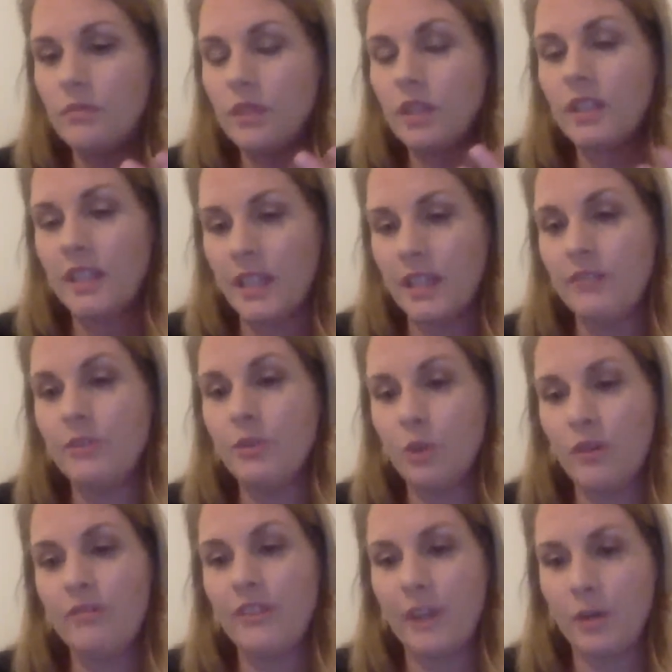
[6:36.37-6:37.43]
give you
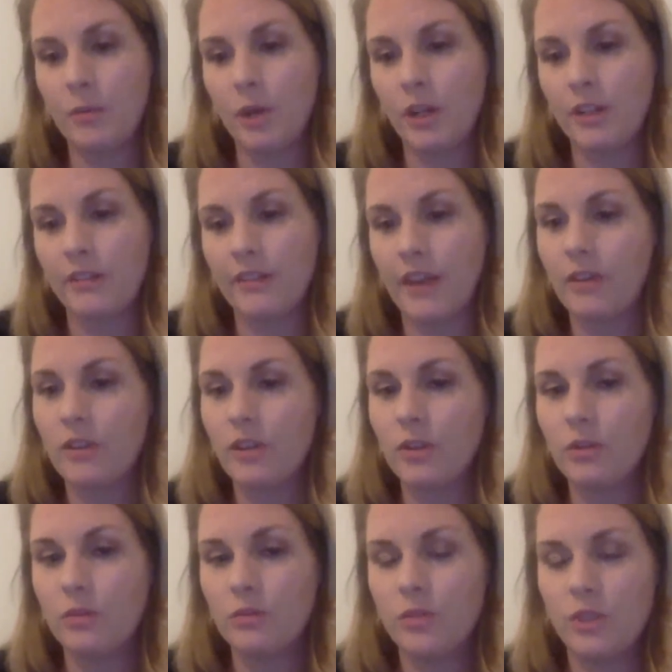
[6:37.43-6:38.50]
a fair market value.
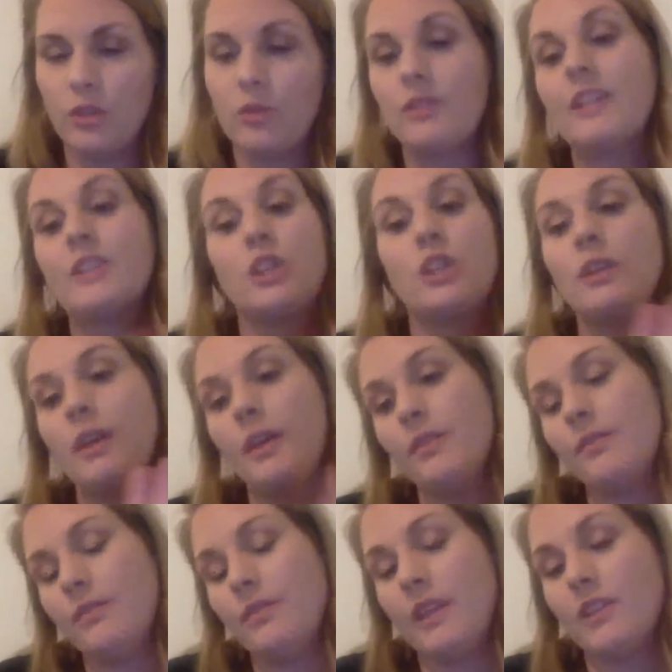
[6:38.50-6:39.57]
So that's just,
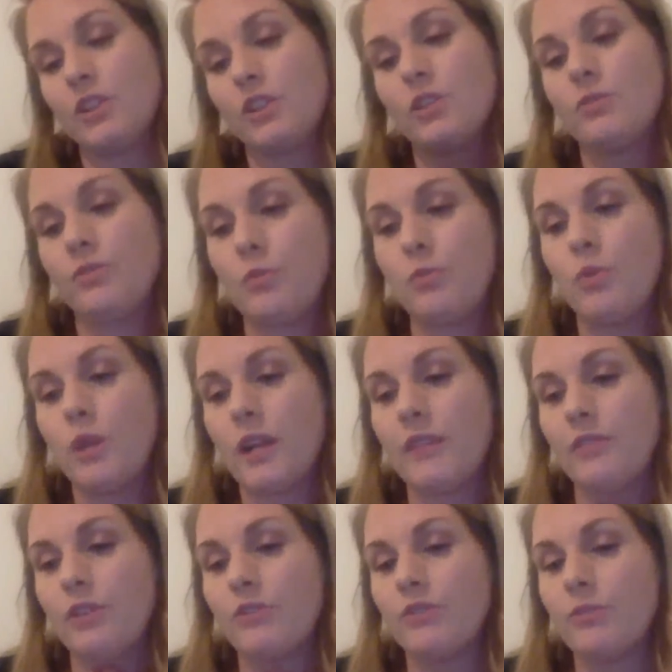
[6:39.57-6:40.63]
and that's just from what
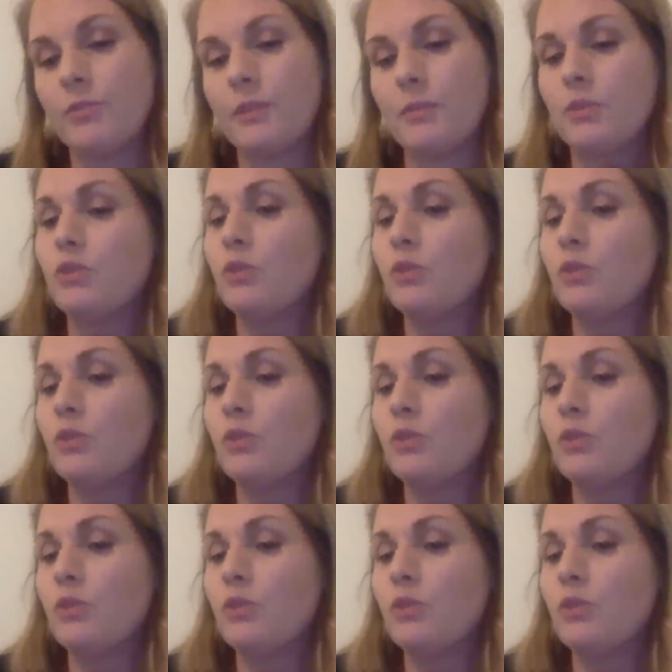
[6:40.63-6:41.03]
I've heard from people.